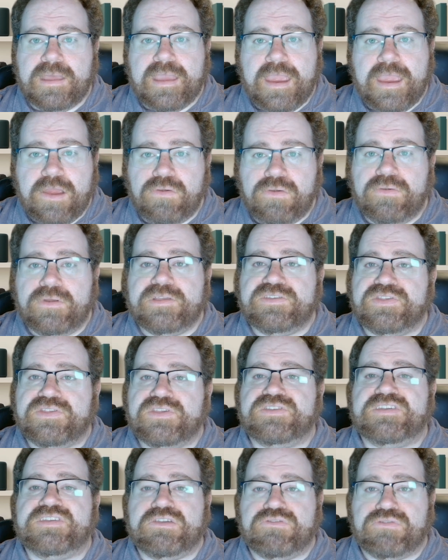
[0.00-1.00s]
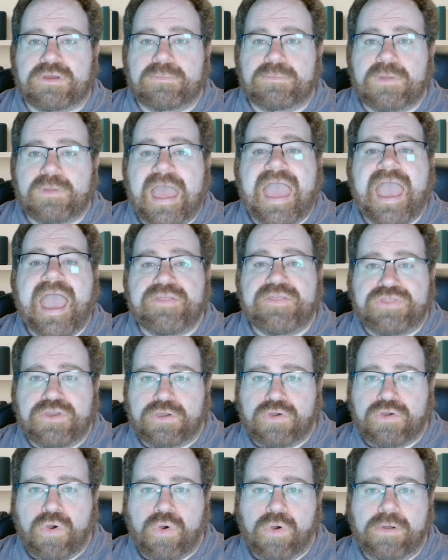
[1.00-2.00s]
Here is the secret. At their
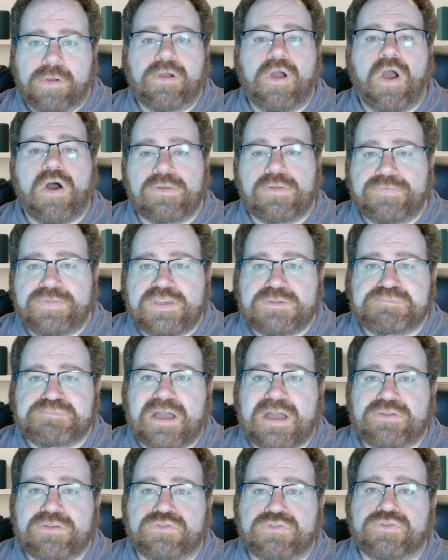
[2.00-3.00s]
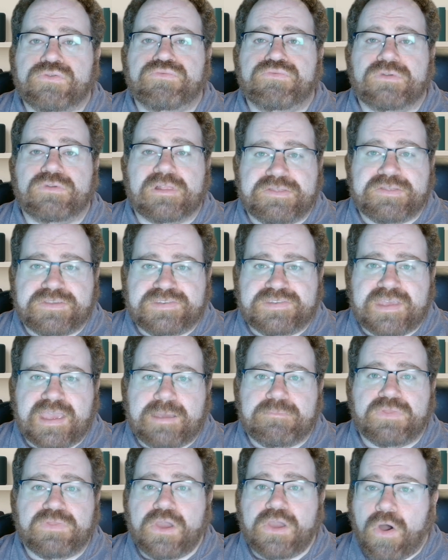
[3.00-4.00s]
core, all of these browsers are really the
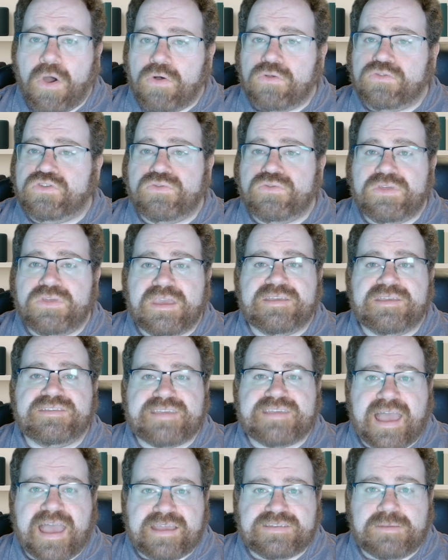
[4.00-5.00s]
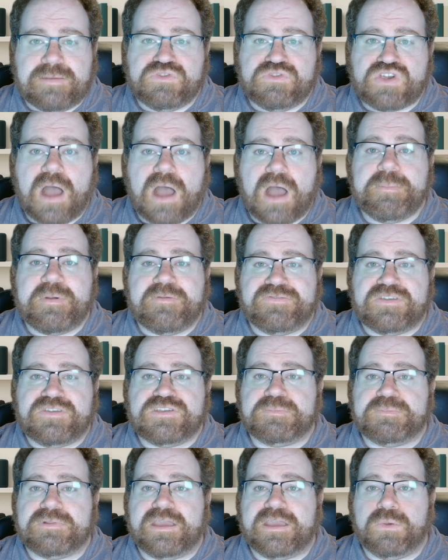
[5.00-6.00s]
same. They all do the exact same job of
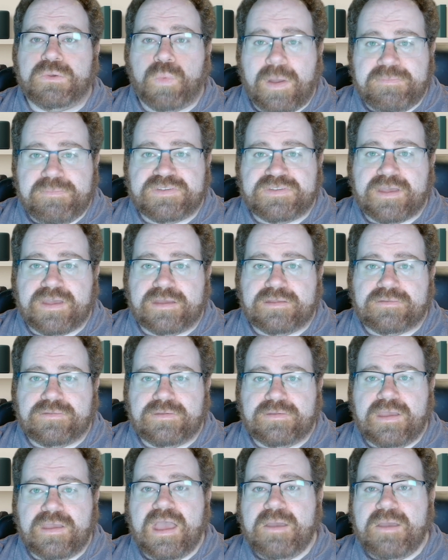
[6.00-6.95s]
displaying websites.